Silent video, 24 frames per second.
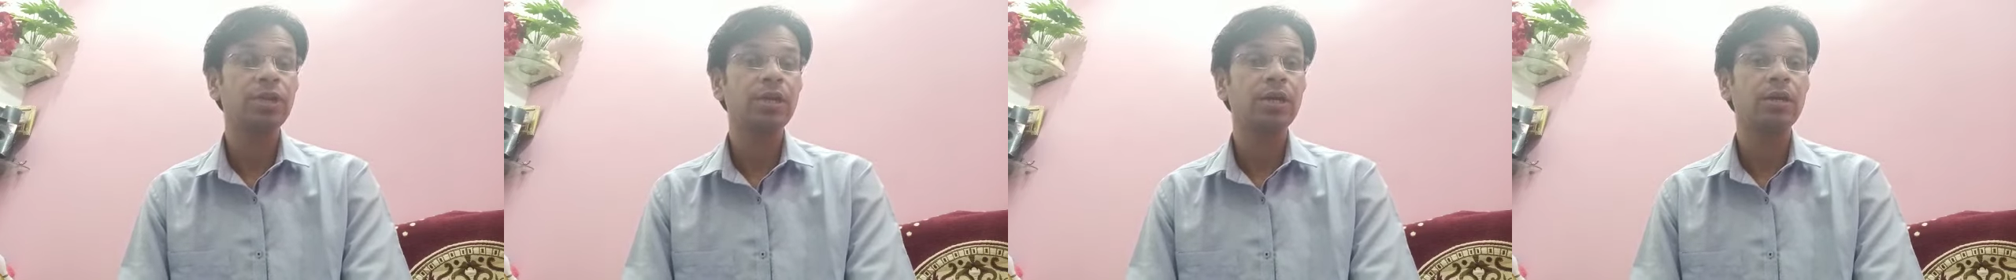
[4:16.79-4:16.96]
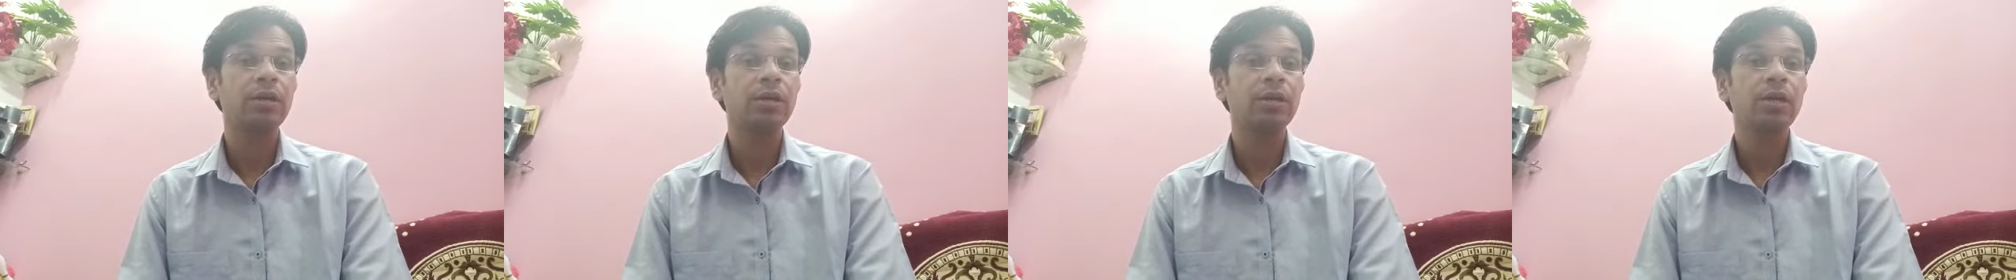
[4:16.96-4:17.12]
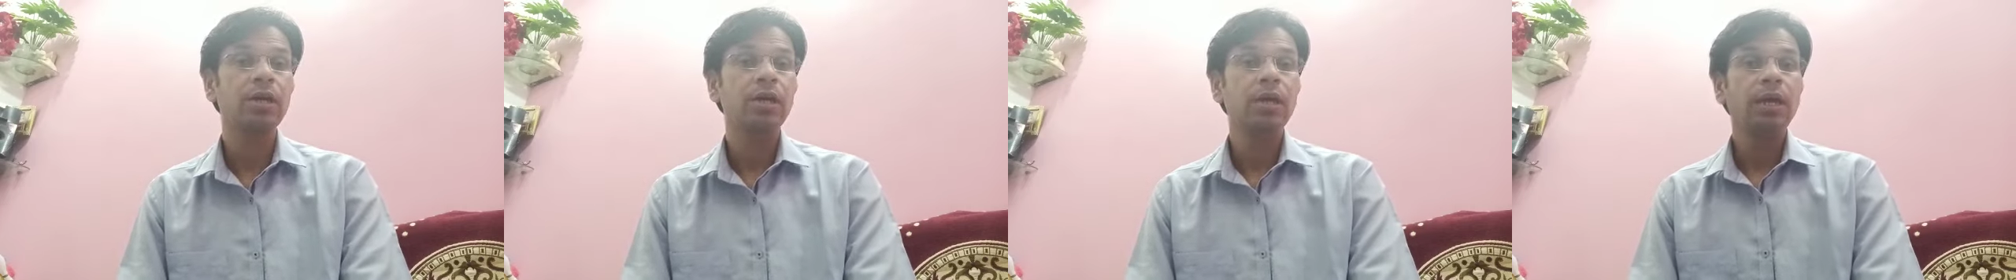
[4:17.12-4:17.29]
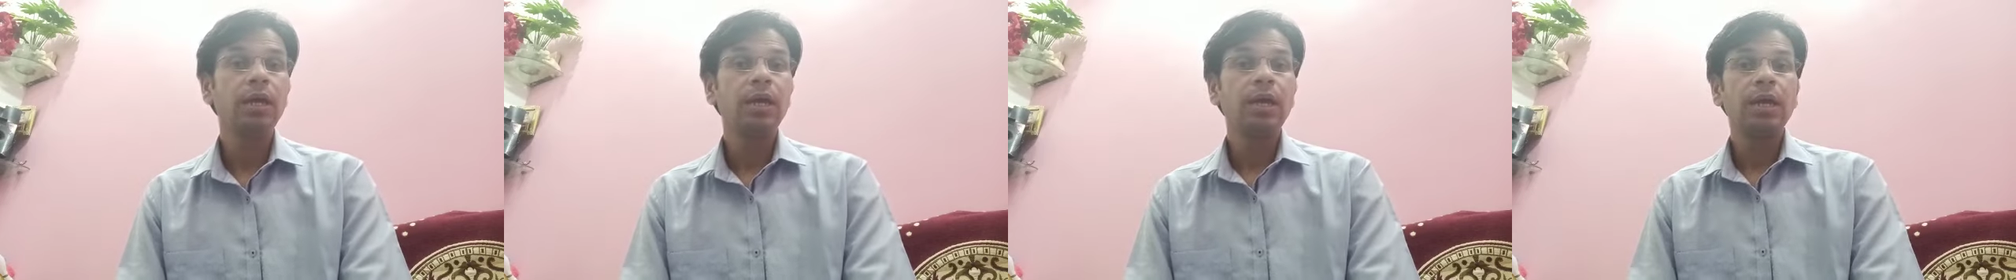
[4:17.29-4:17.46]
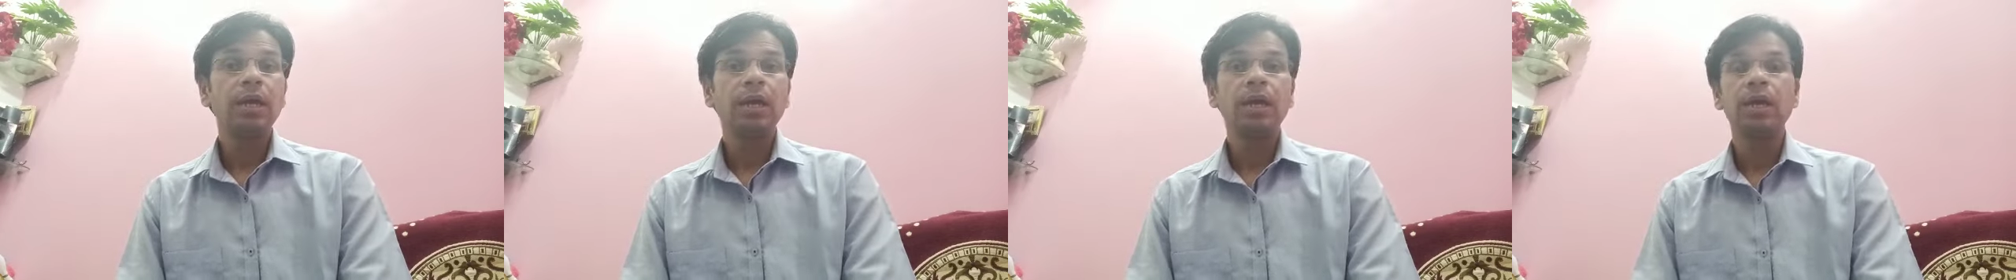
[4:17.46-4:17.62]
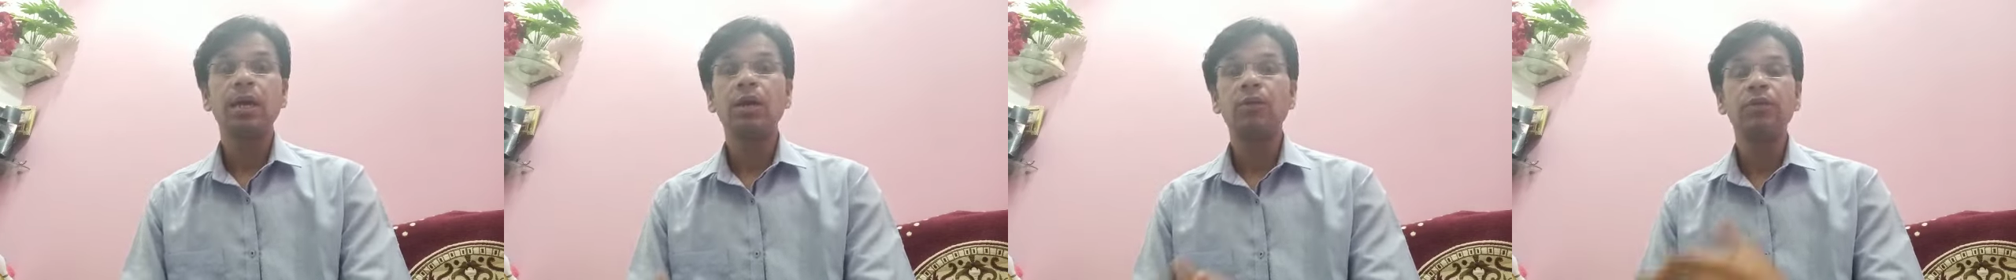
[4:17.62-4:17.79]

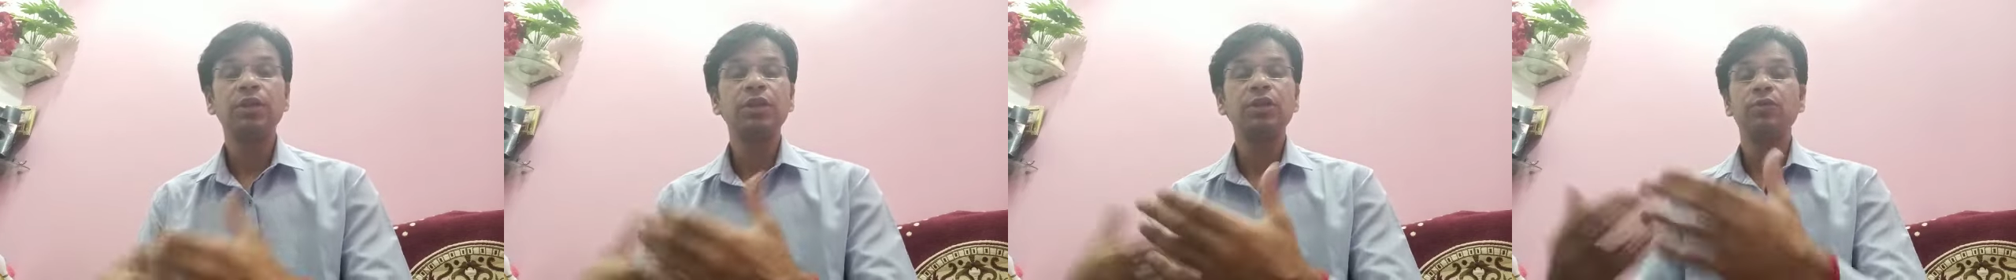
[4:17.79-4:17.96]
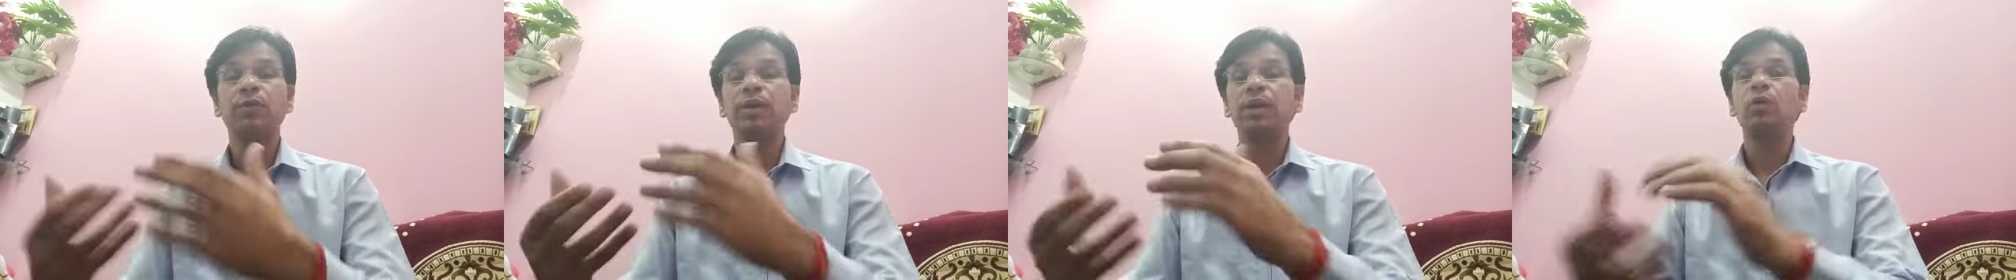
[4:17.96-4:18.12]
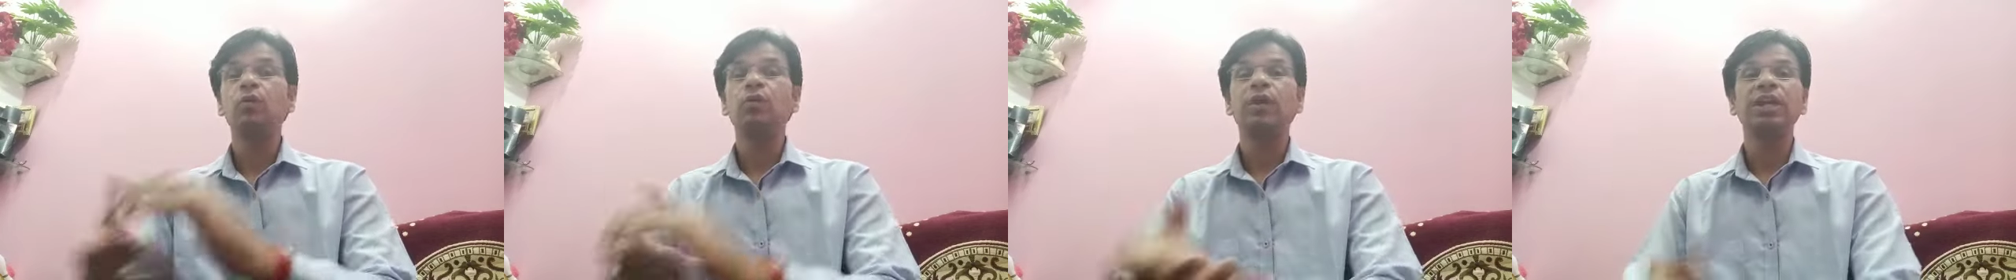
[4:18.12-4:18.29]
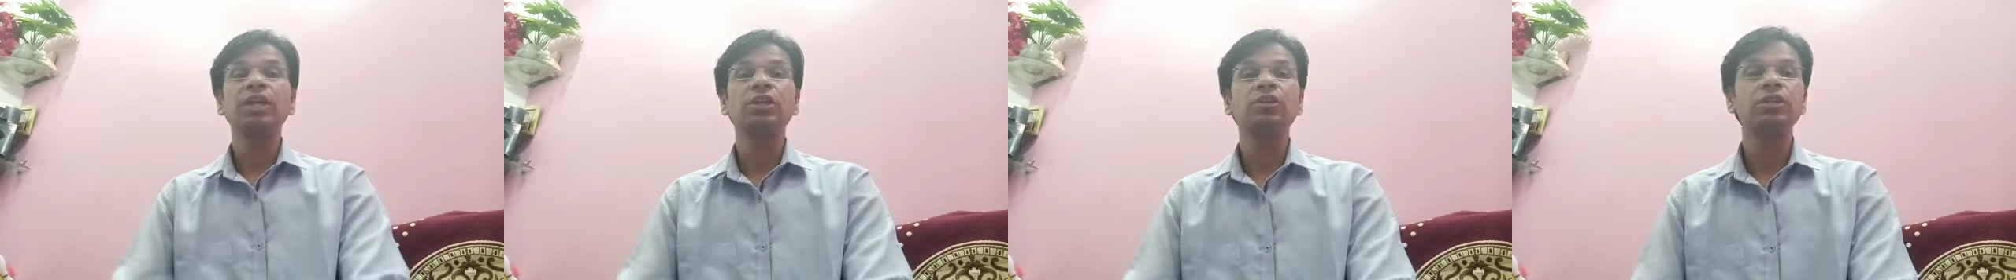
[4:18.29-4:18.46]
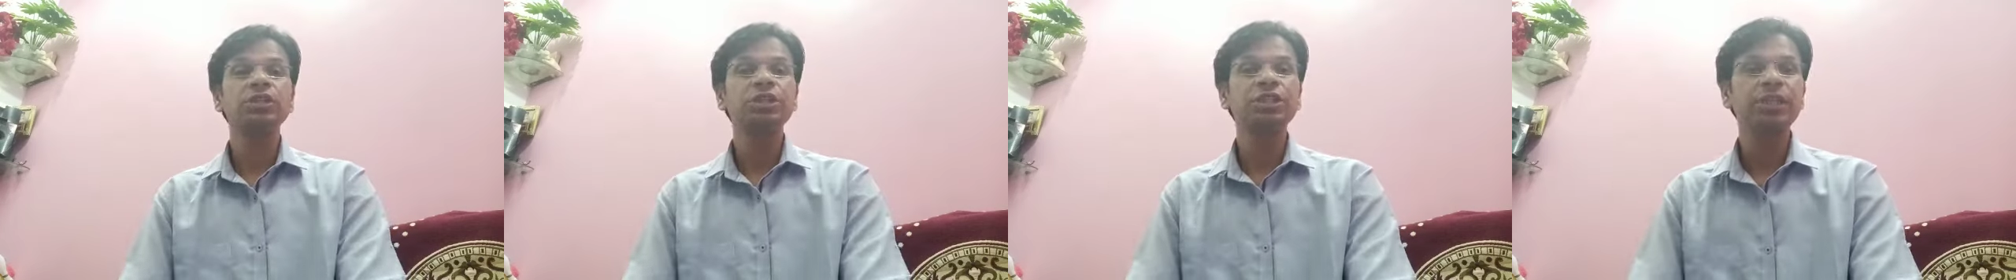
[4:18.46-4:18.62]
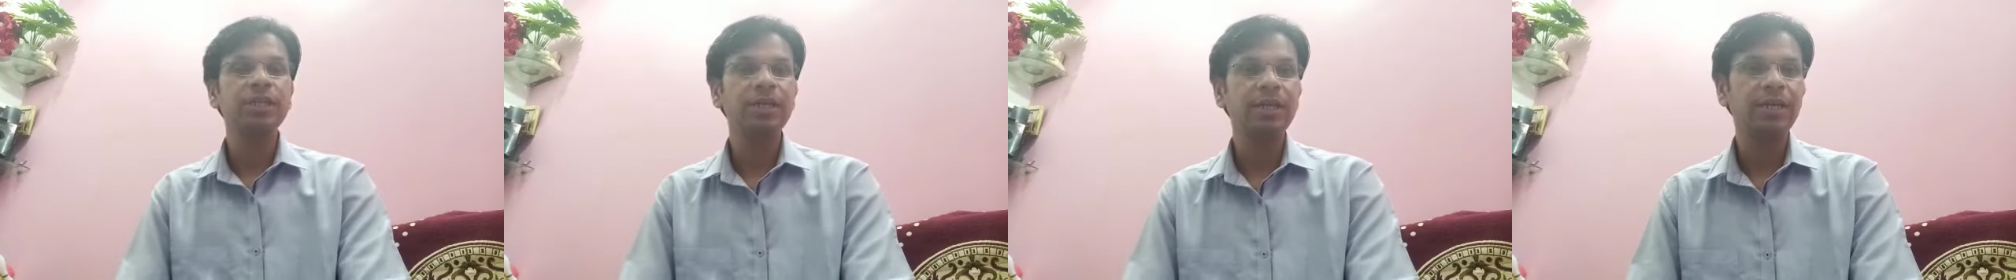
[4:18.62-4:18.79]
we are going to
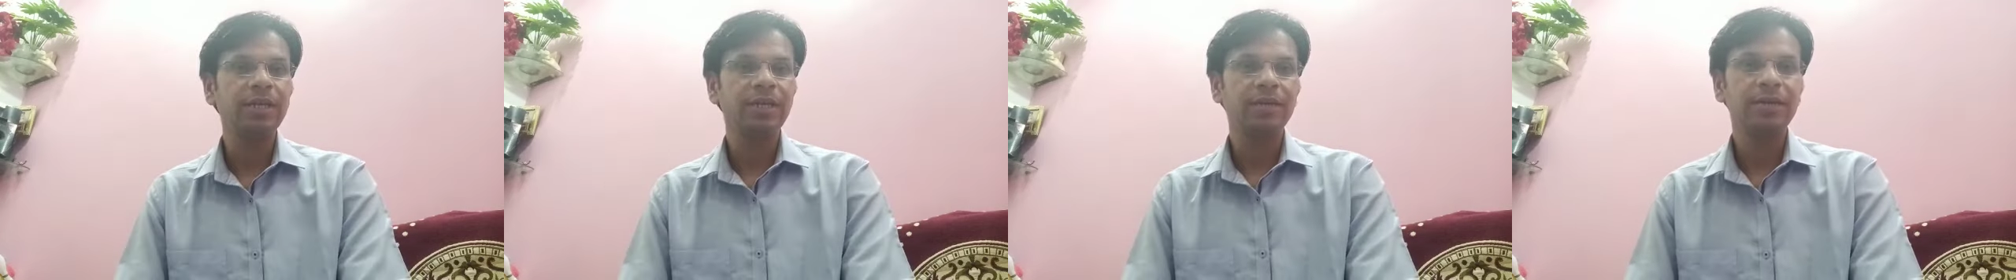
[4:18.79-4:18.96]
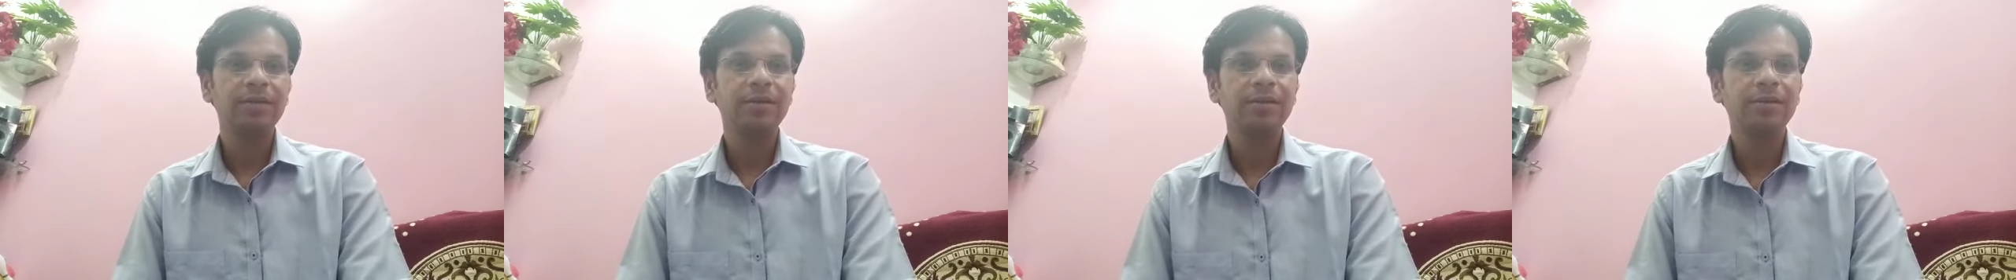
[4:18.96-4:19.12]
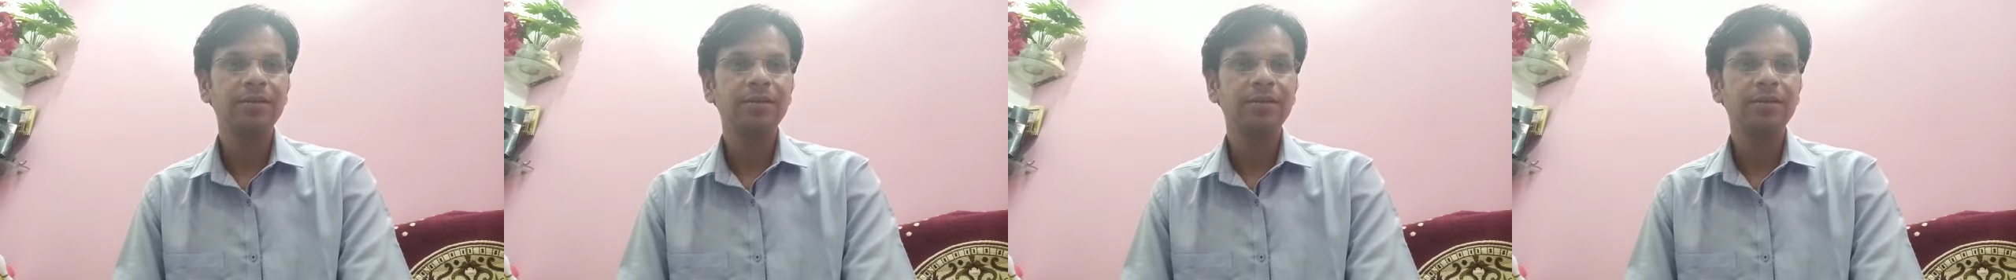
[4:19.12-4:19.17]
study.